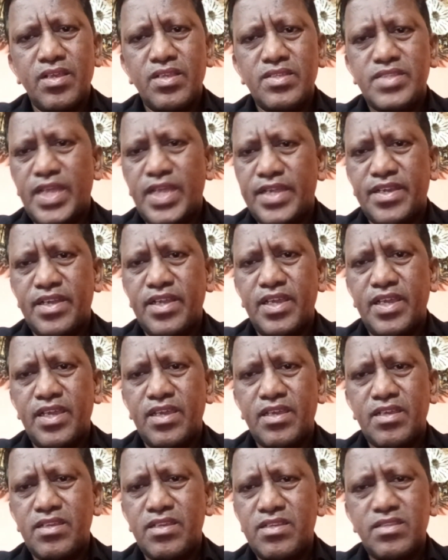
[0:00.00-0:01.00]
Saturday,
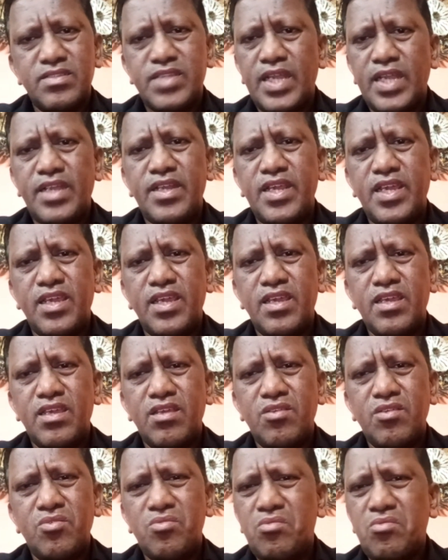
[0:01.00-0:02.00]
Sunday,
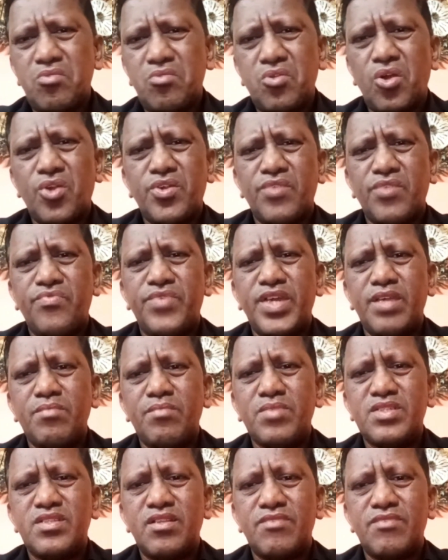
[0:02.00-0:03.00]
lot of
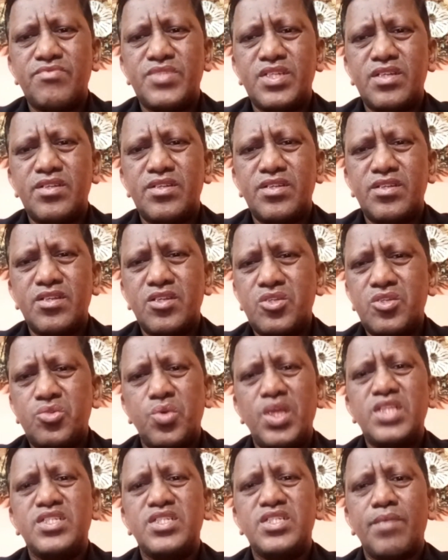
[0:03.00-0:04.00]
time is left, children.
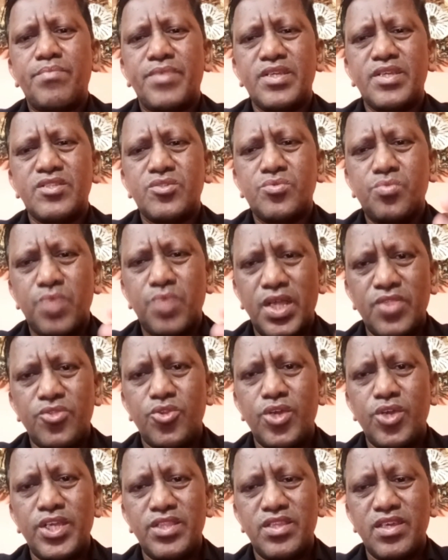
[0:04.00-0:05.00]
12 chapters. One,
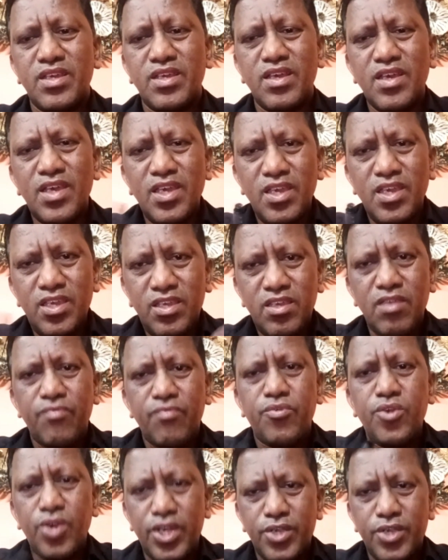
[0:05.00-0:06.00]
though, I think
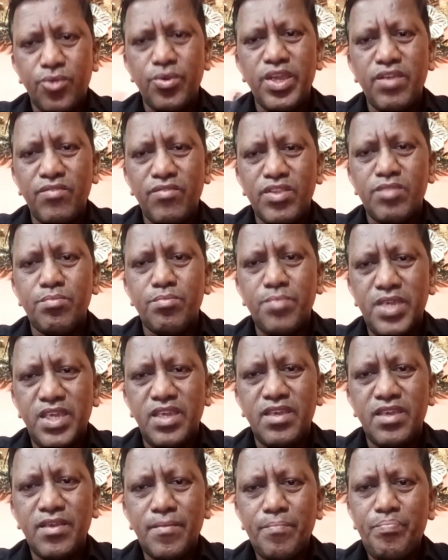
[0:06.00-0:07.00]
if you are doing with
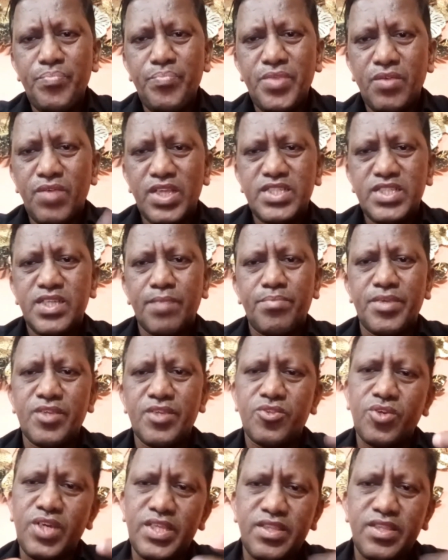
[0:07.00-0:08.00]
me, one chapter,
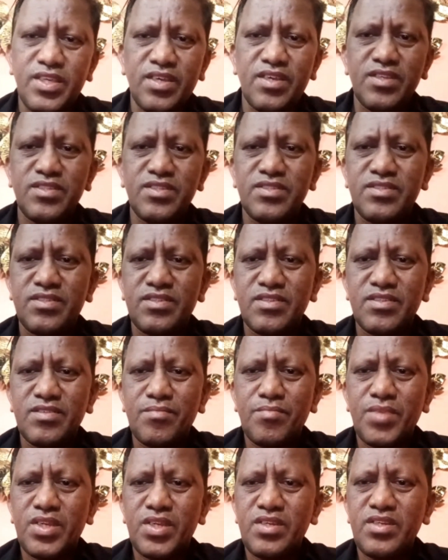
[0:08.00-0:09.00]
though, I think is
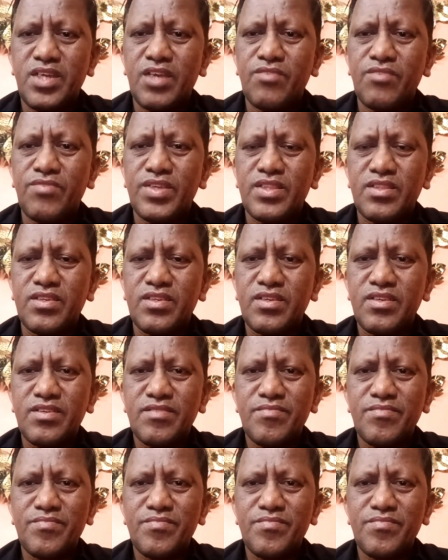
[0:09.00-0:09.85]
done with.